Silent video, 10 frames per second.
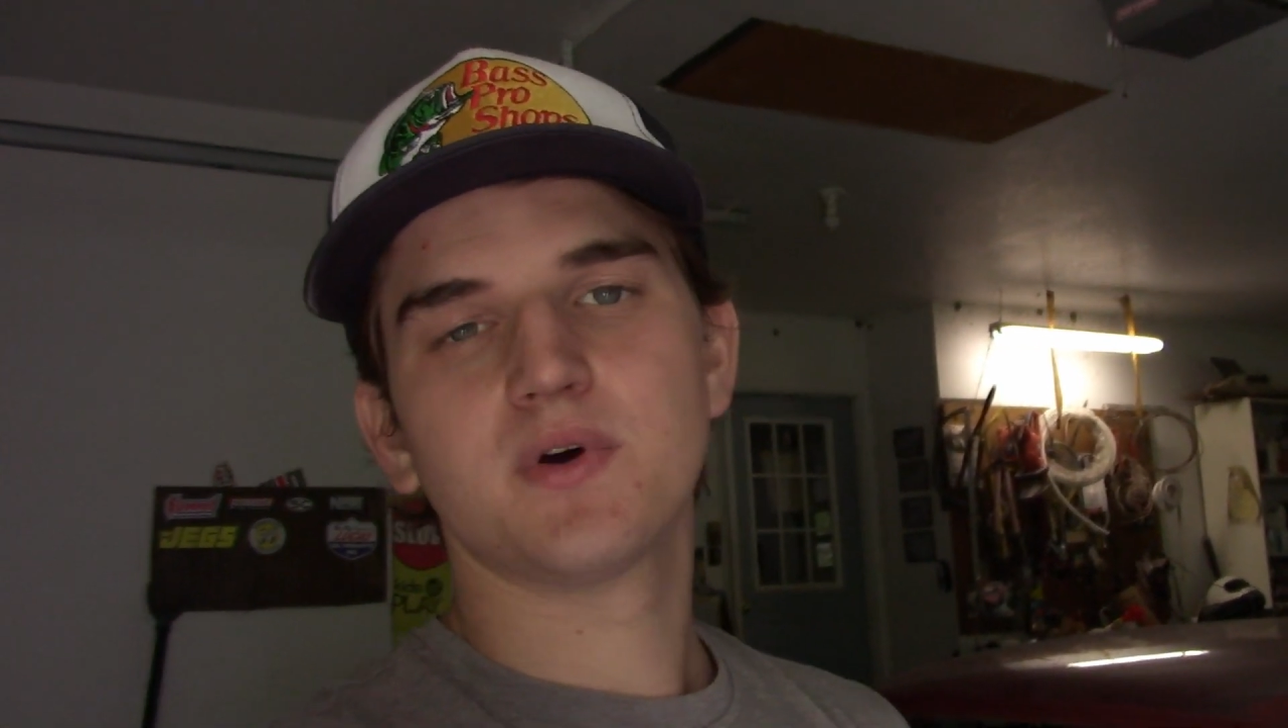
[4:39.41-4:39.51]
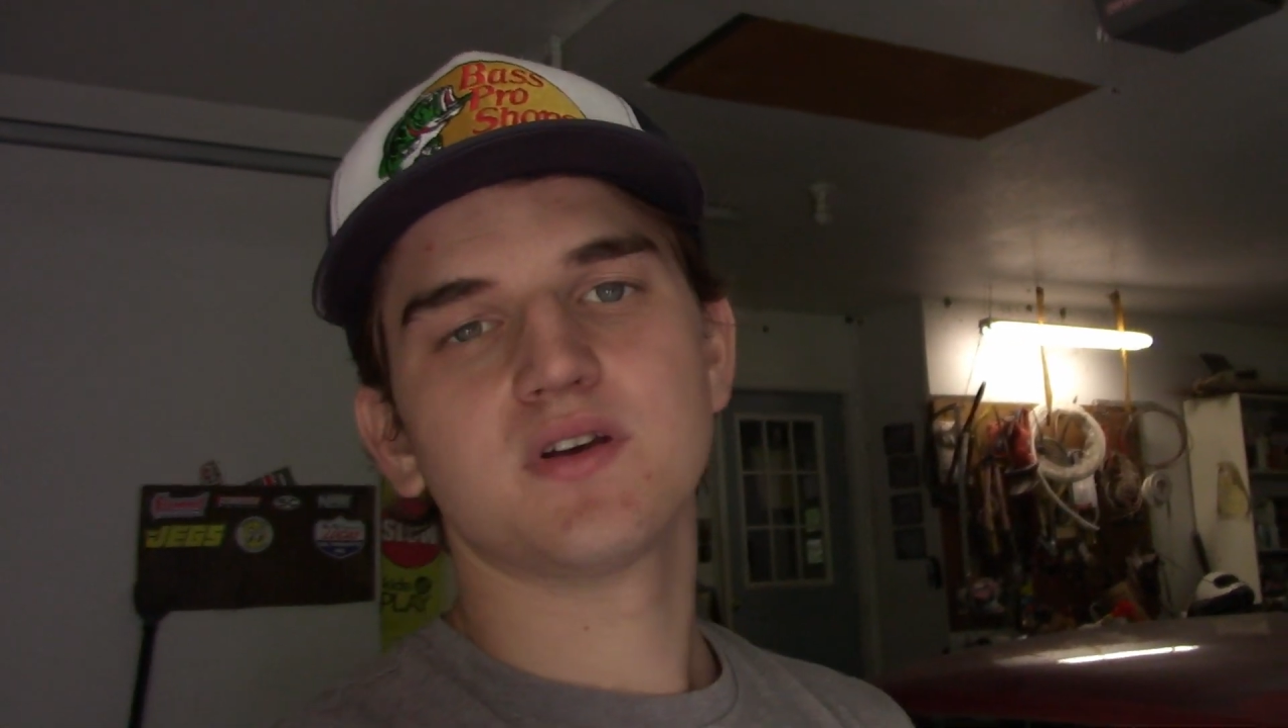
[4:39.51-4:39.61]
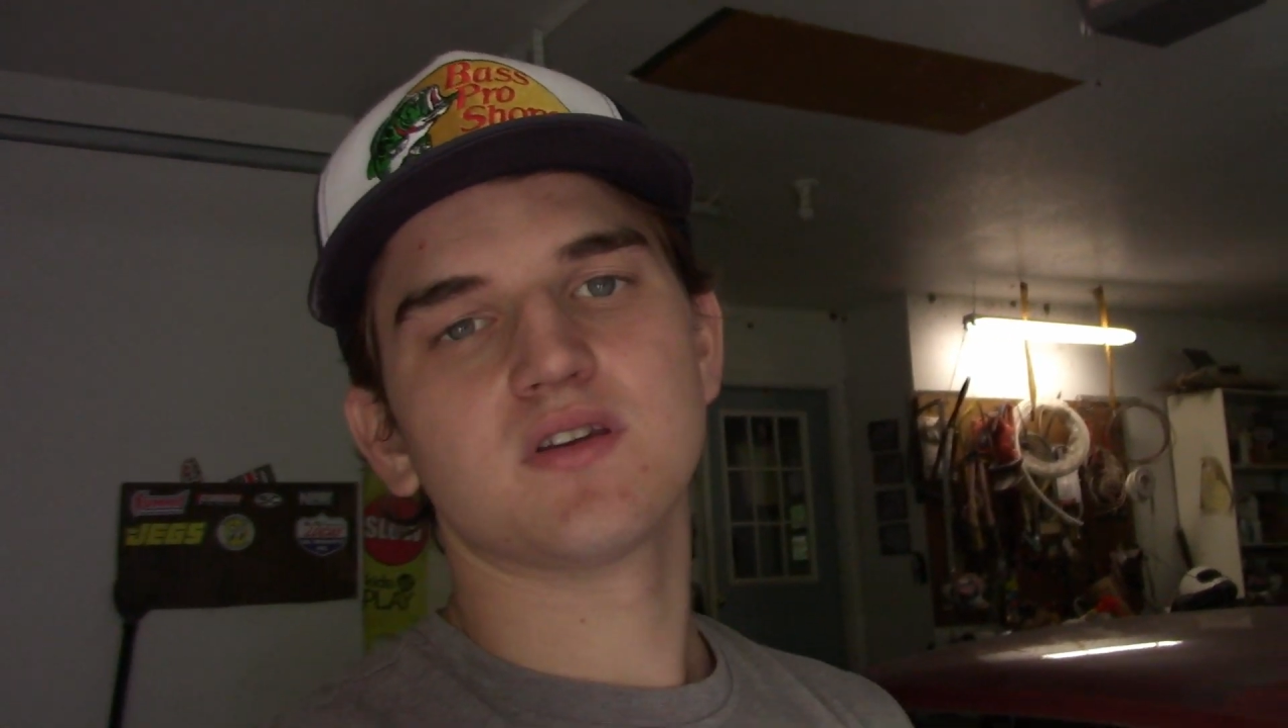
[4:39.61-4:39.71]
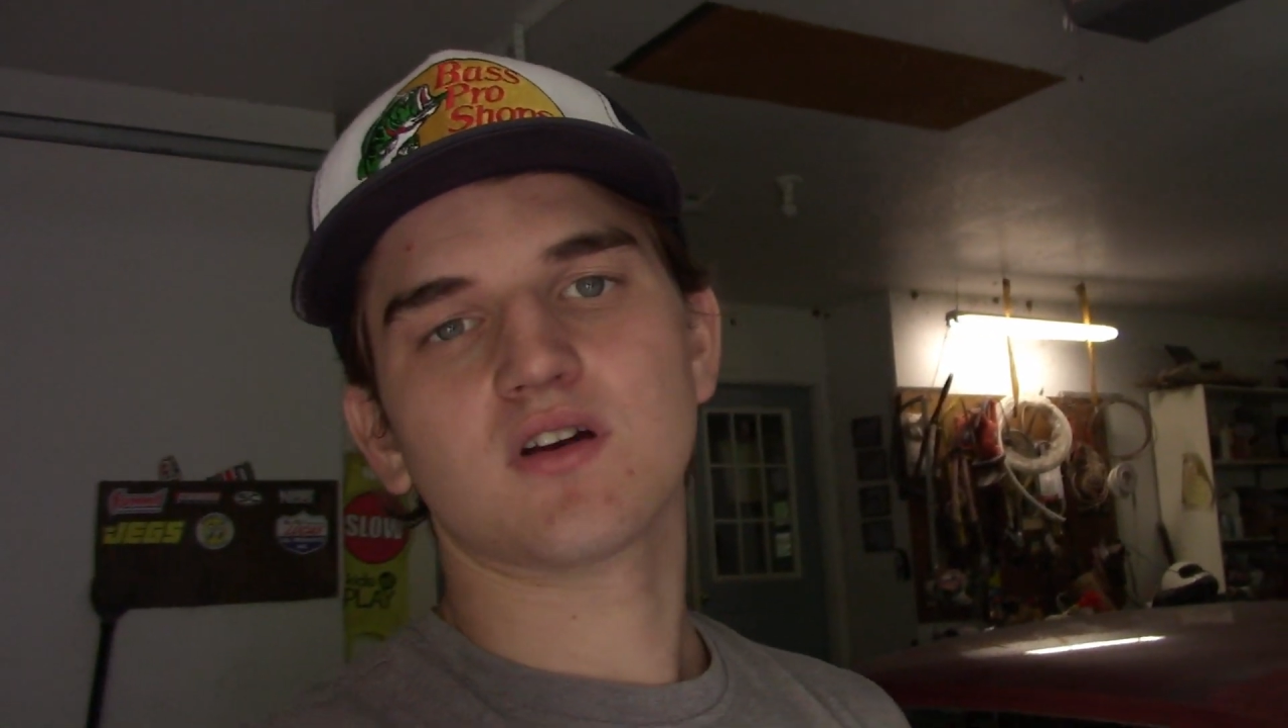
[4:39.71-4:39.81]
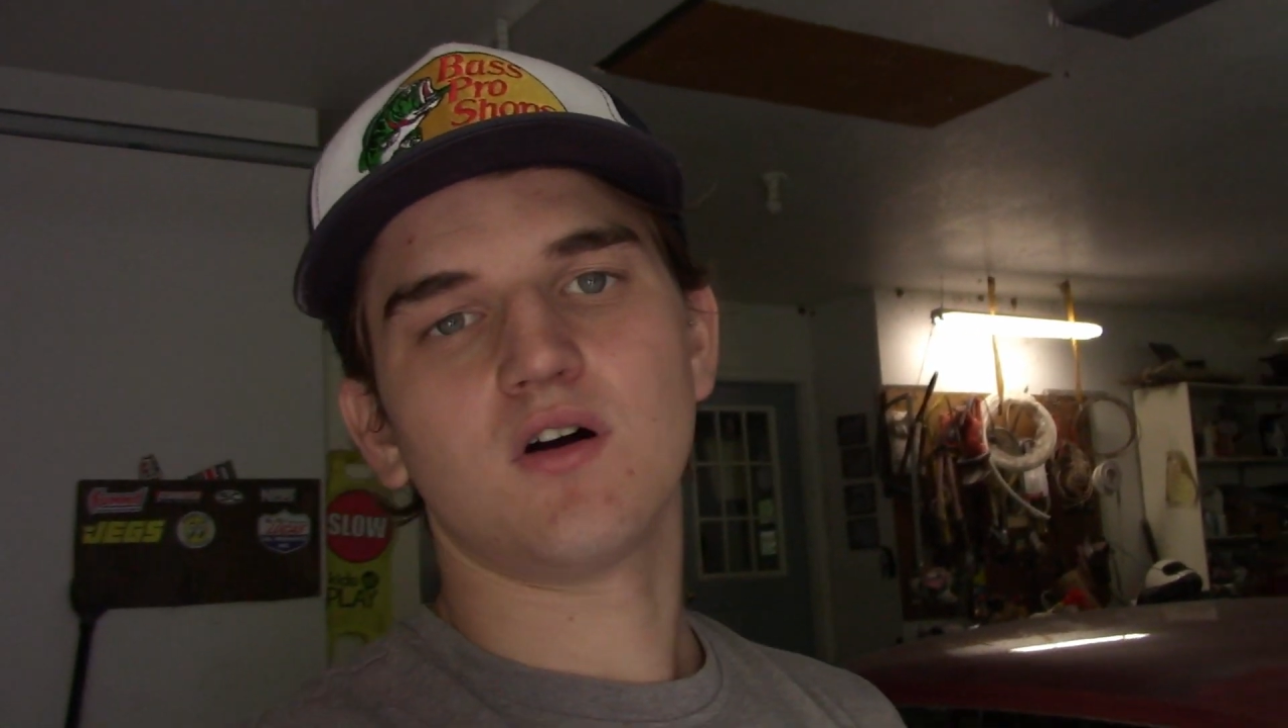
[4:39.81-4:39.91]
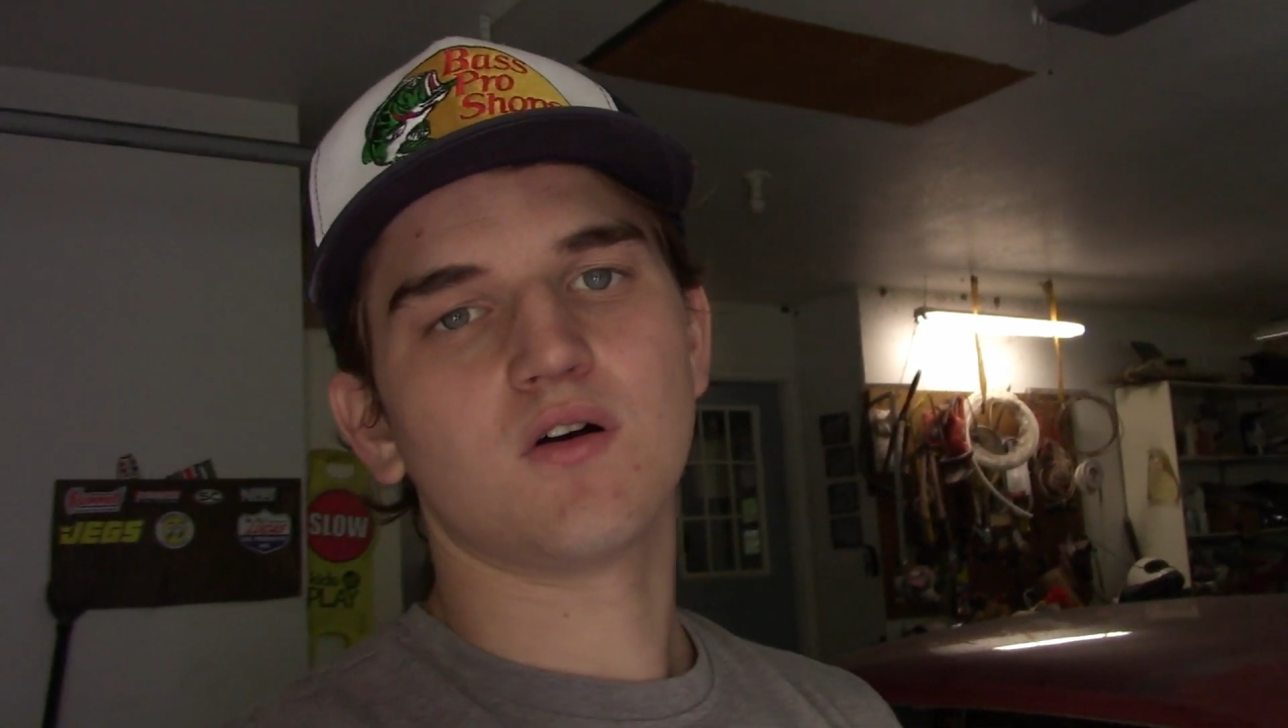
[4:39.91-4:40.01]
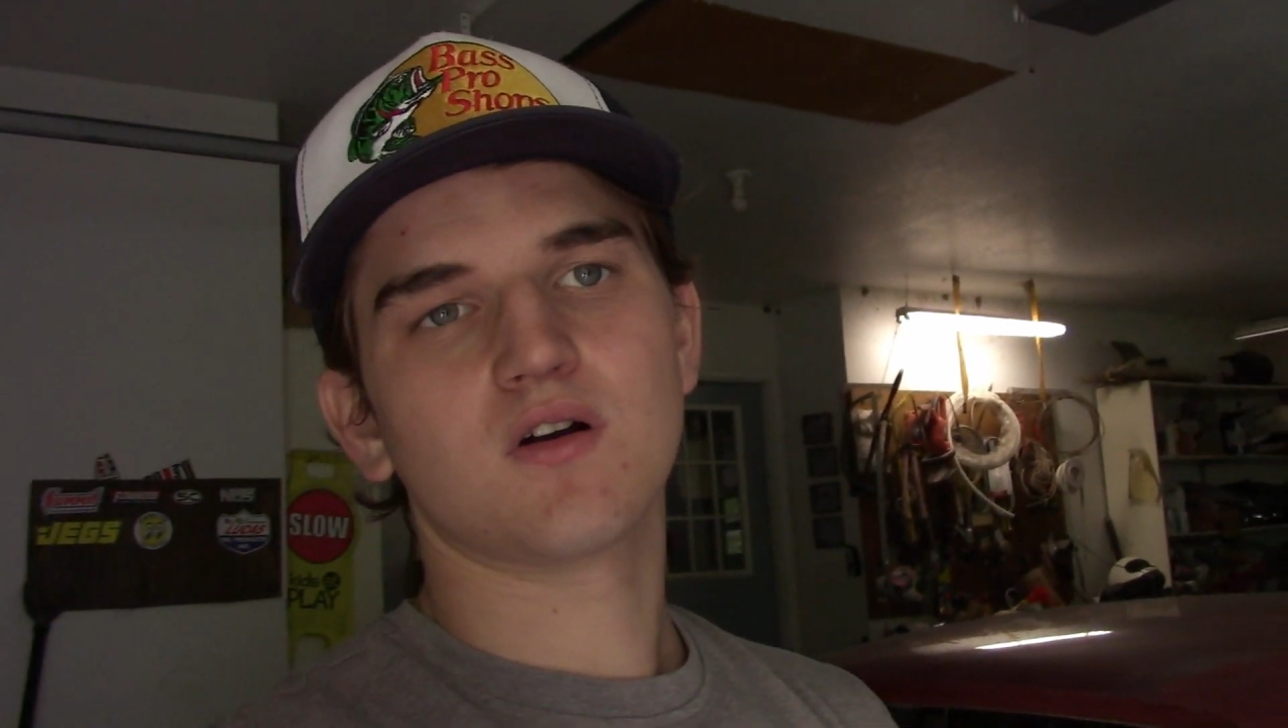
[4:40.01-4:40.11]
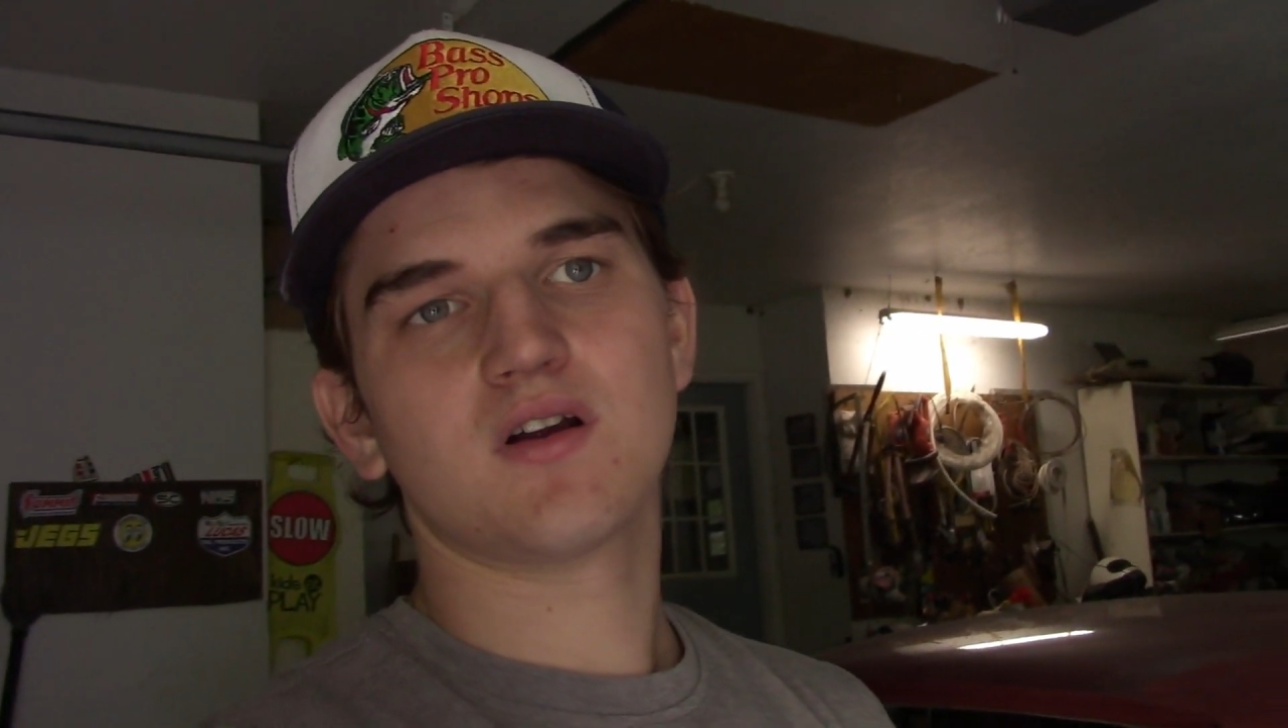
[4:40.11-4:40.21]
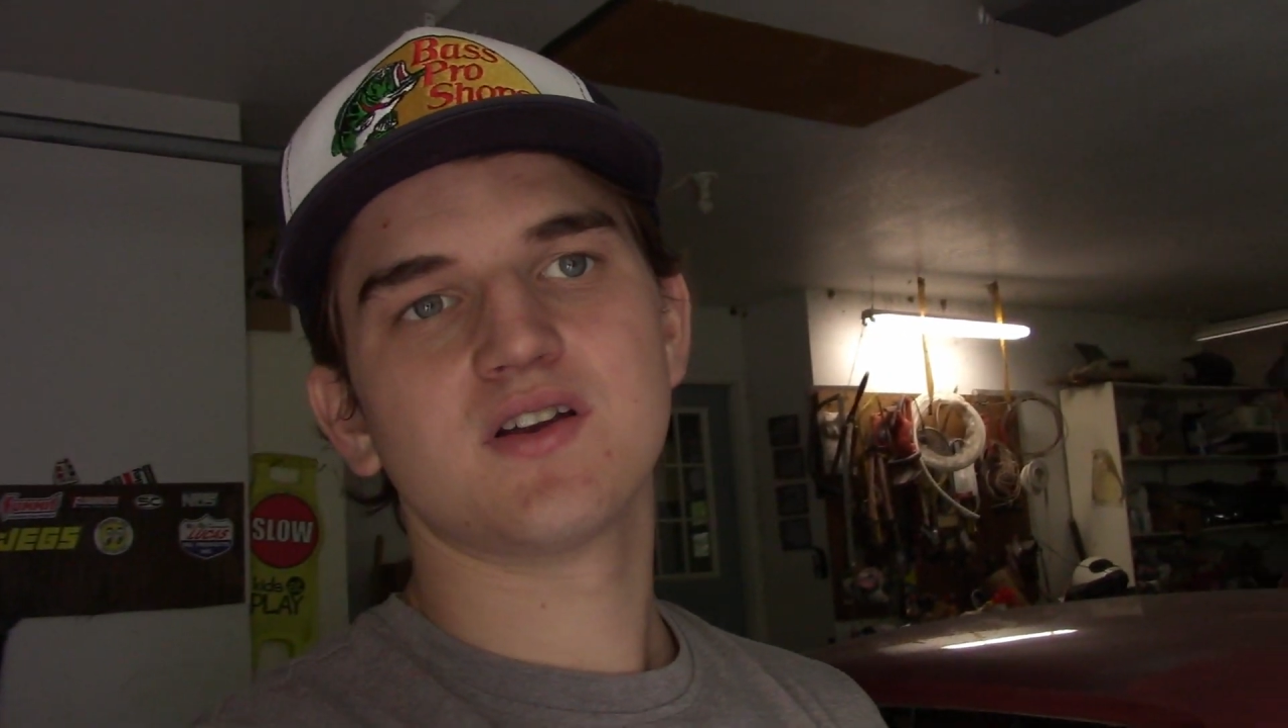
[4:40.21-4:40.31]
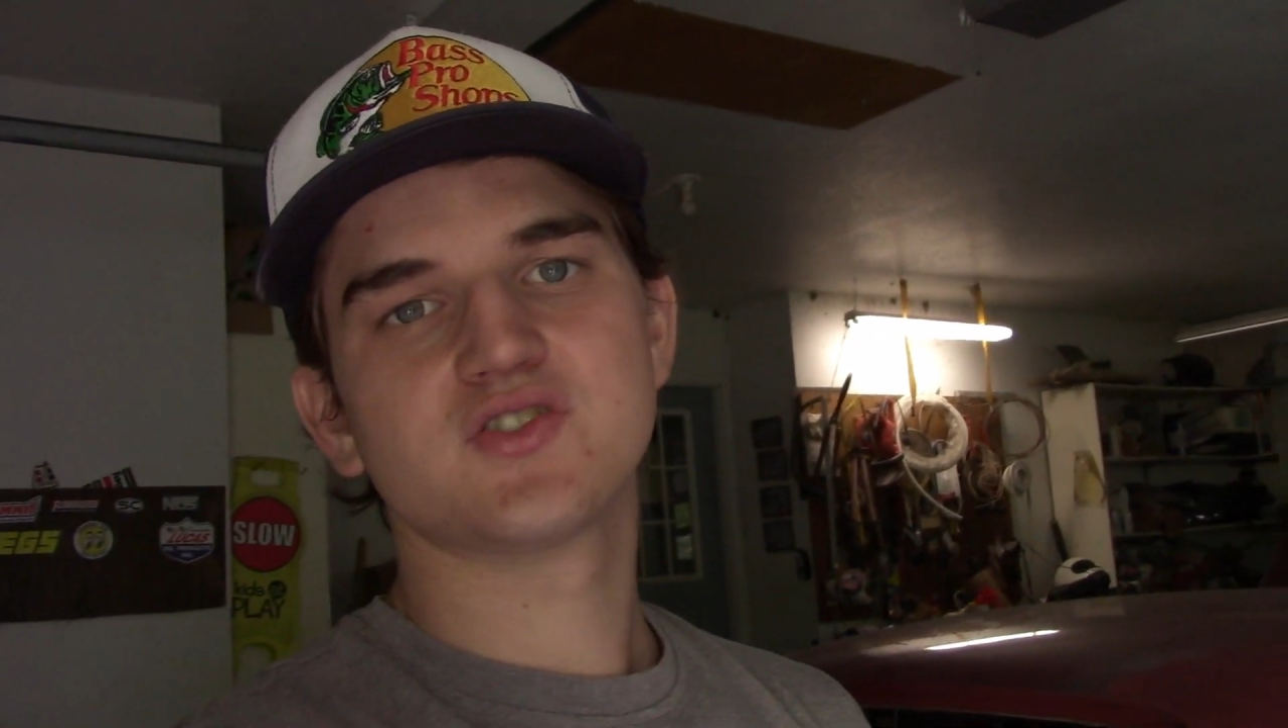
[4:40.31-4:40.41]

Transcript: putting in the car